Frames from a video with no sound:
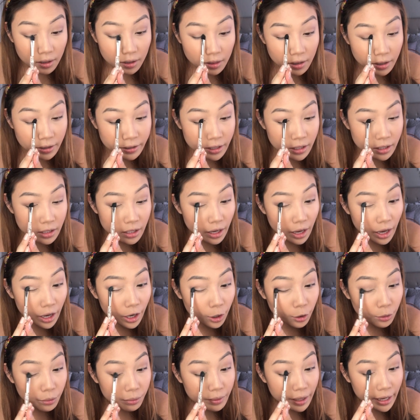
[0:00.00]
This is a
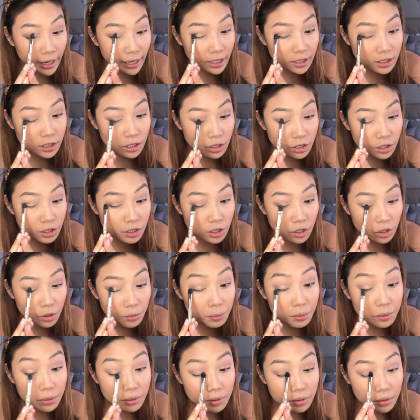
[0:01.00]
great
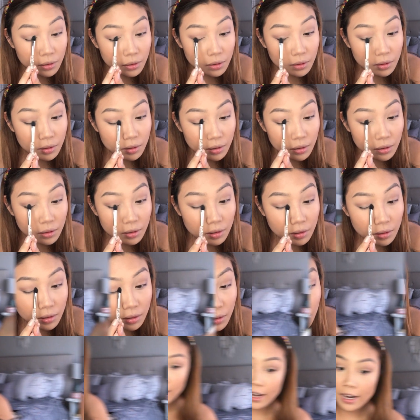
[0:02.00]
dupe.
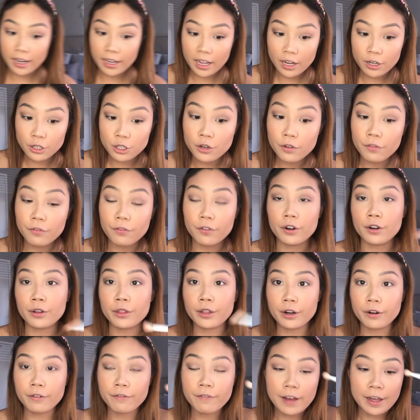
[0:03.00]
And then again, to
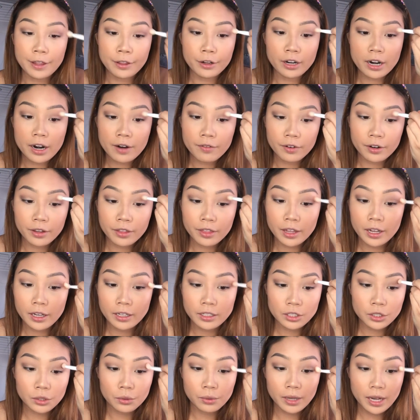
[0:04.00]
further feather everything
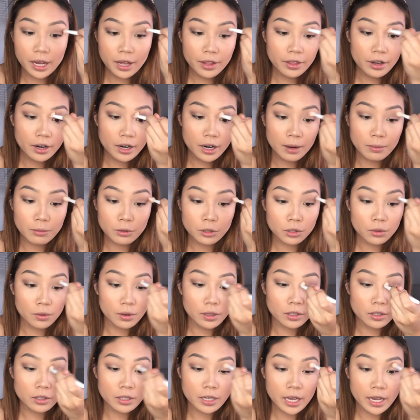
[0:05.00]
together, I'm just
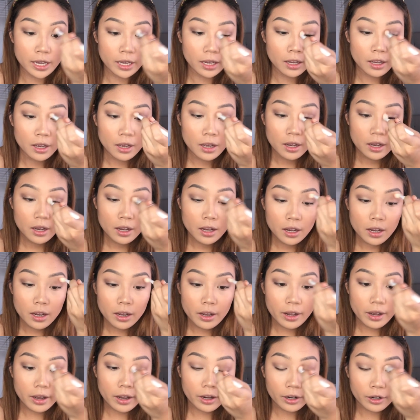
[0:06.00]
going to take
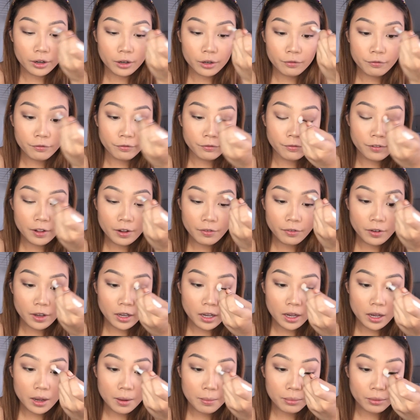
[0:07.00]
a
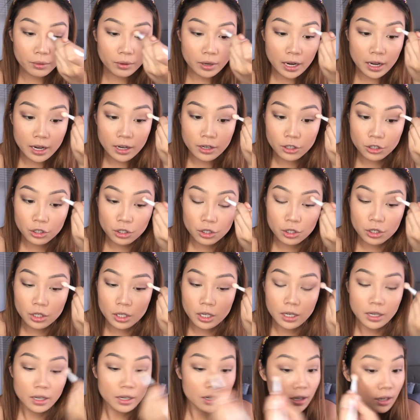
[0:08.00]
fluffy
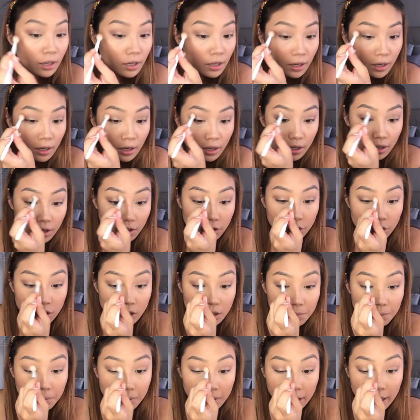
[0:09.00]
brush and
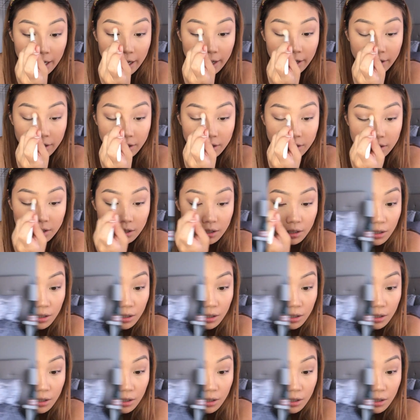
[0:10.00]
just blend.